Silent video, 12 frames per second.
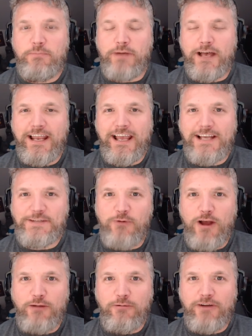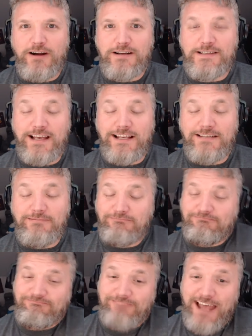But as Ron Rivera said,
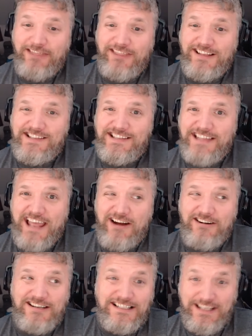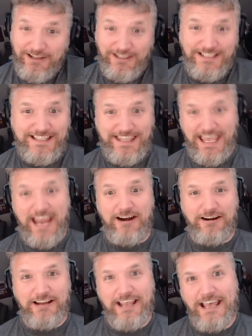nothing's there until it's
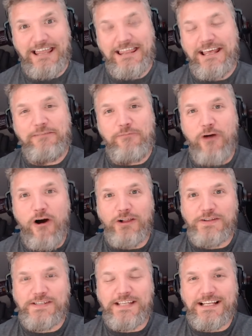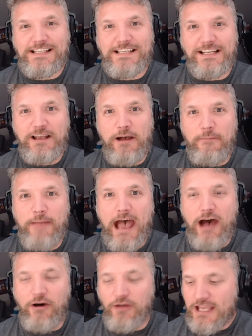there. And then all of a sudden it's going to come
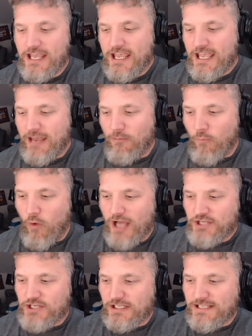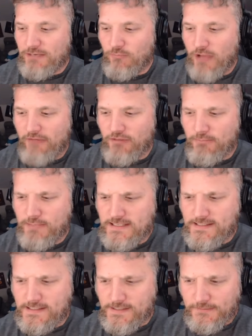out and Washington will have the
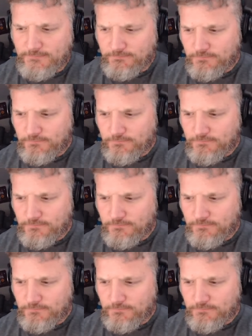pieces.